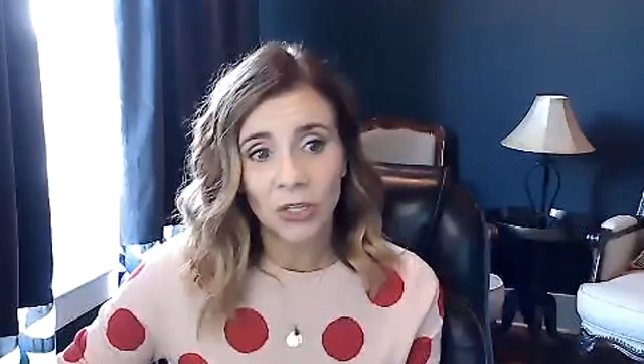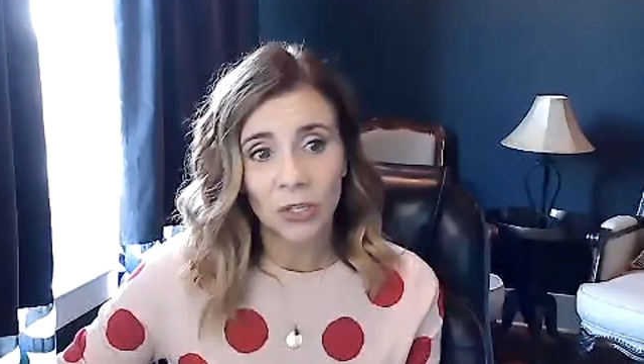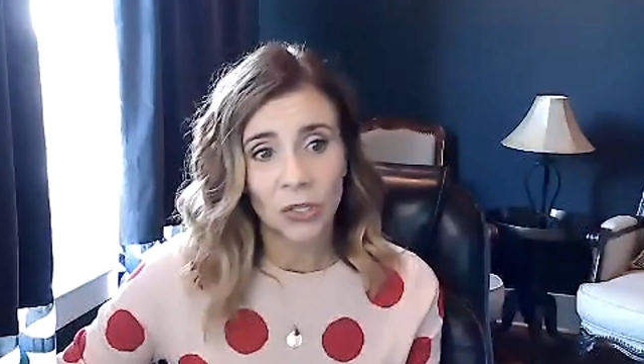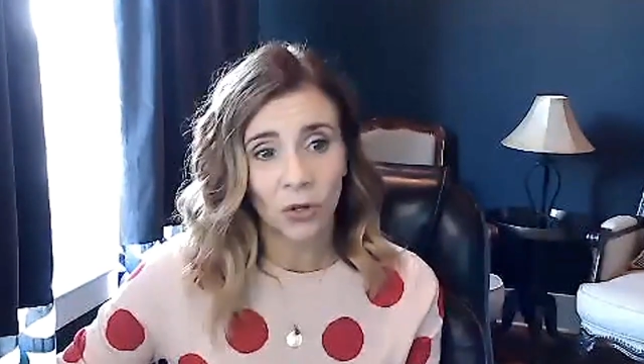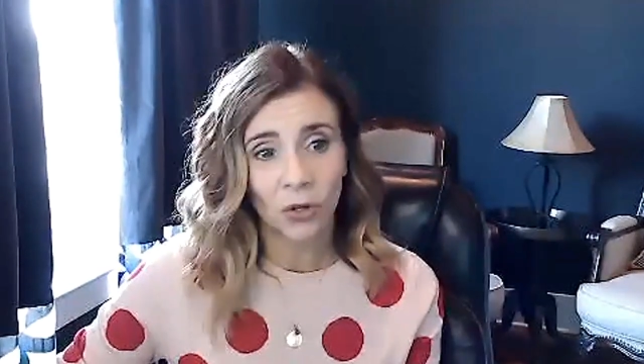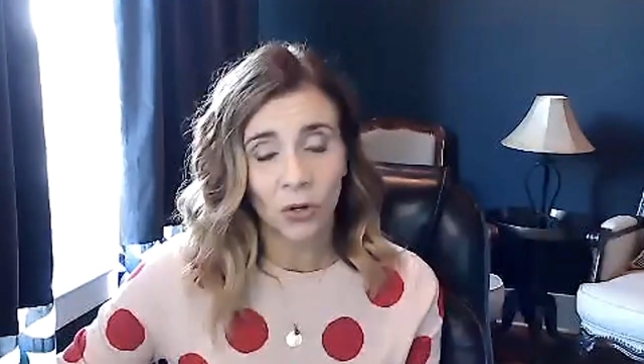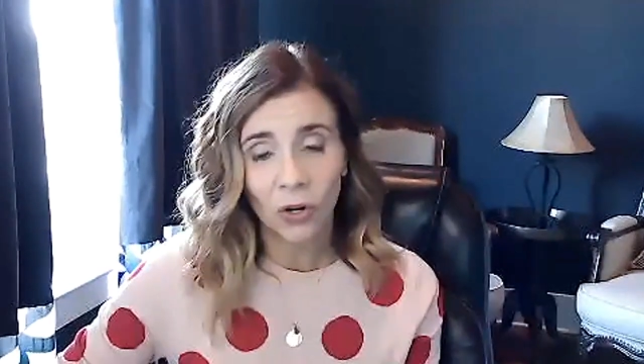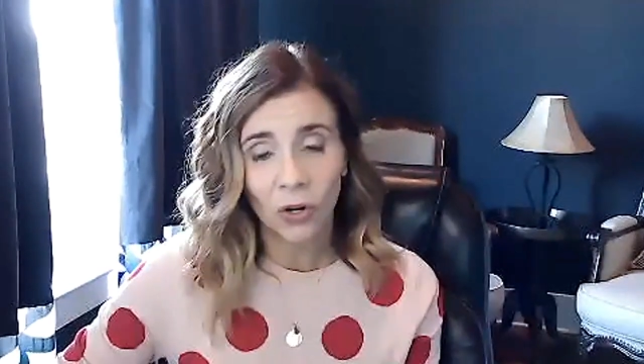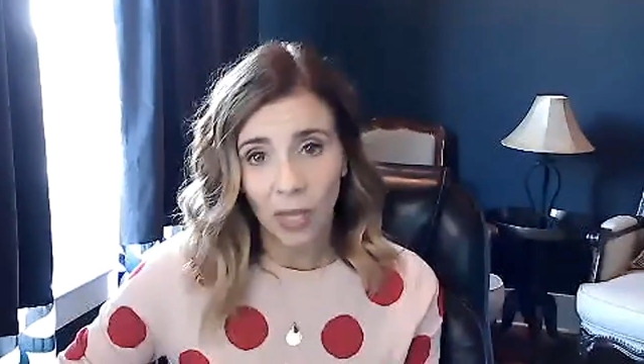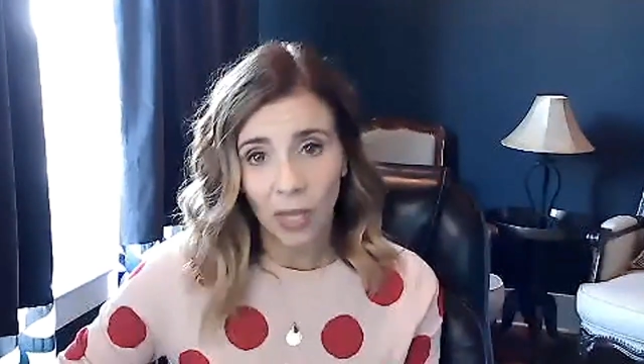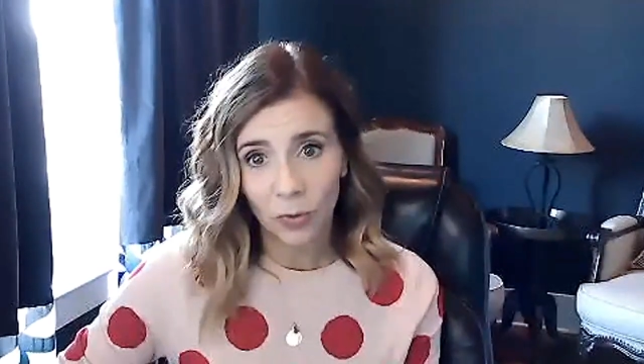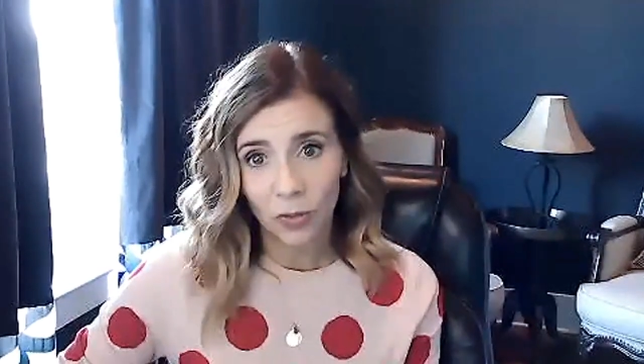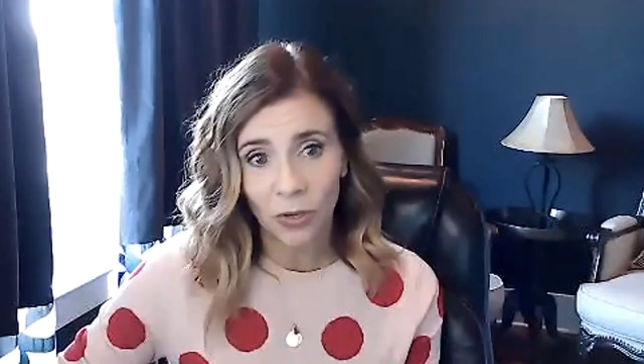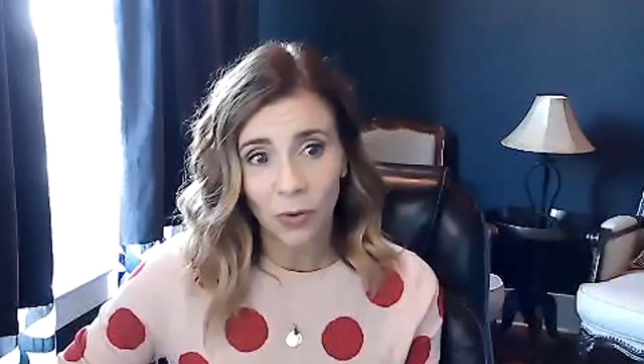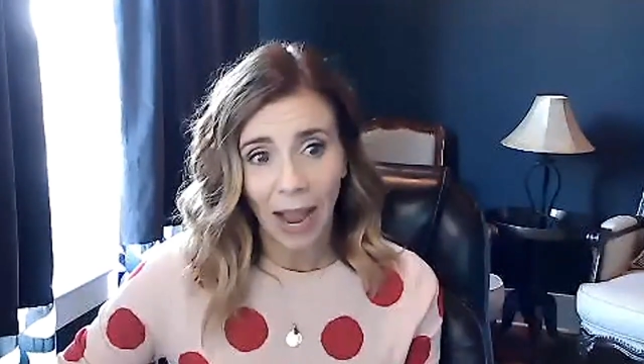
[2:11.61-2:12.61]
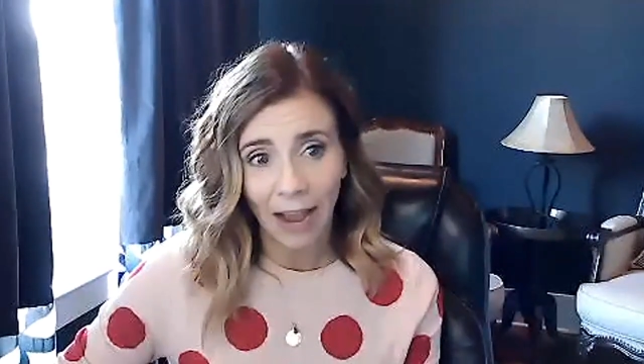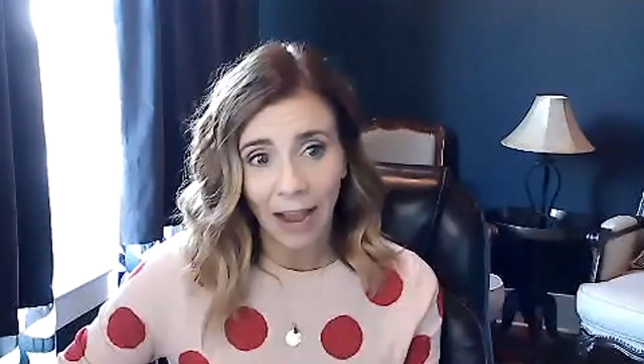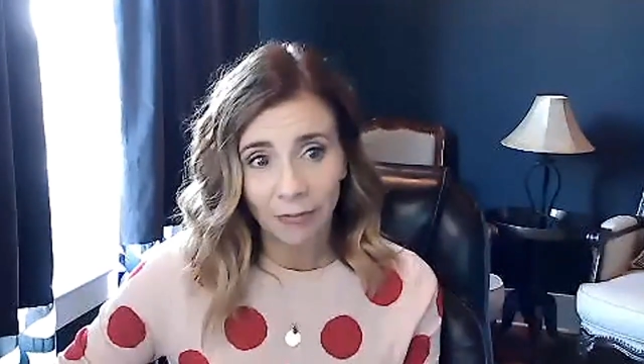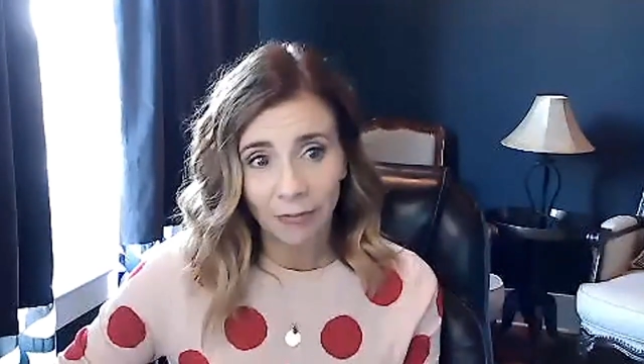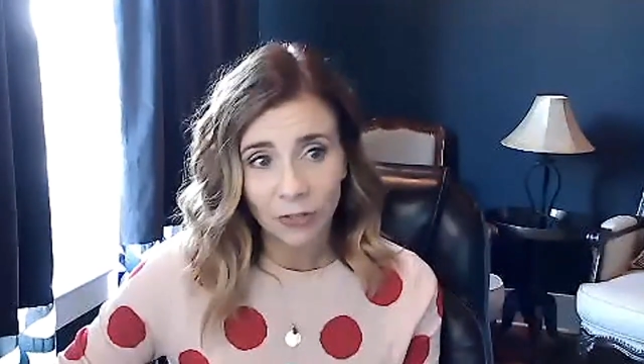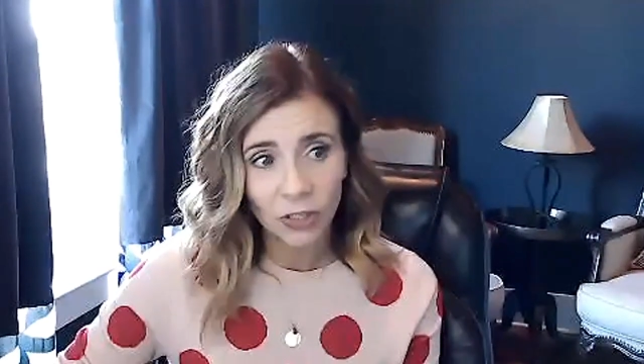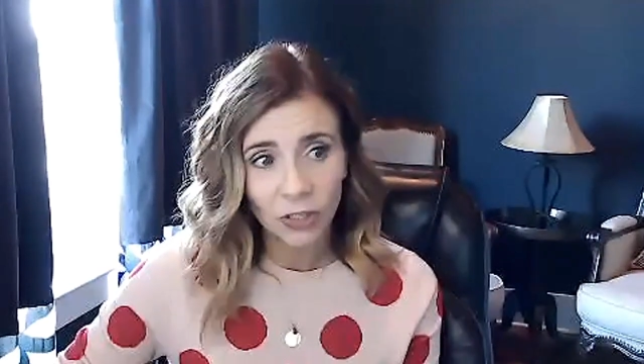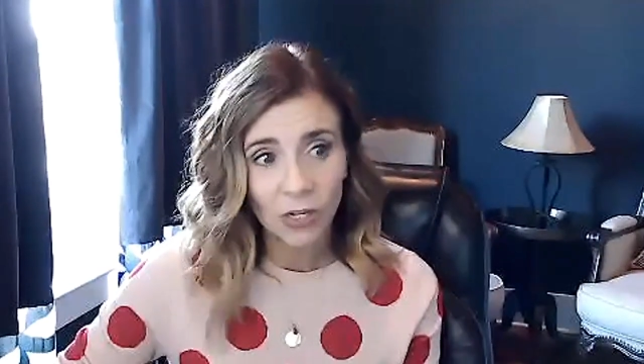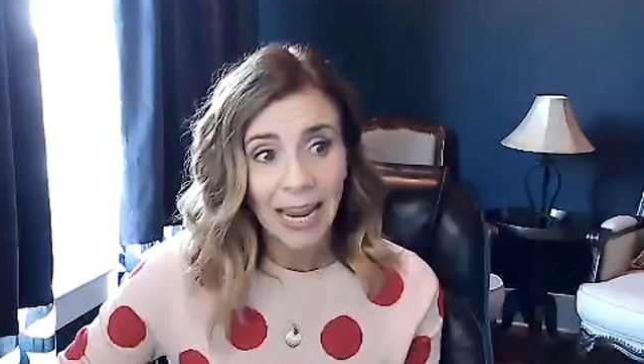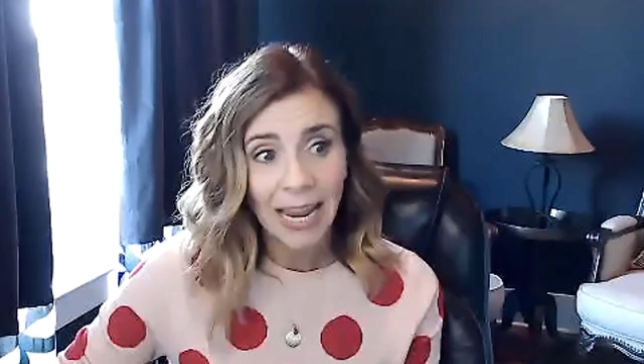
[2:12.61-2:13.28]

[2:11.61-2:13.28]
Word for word: to circle up with you after.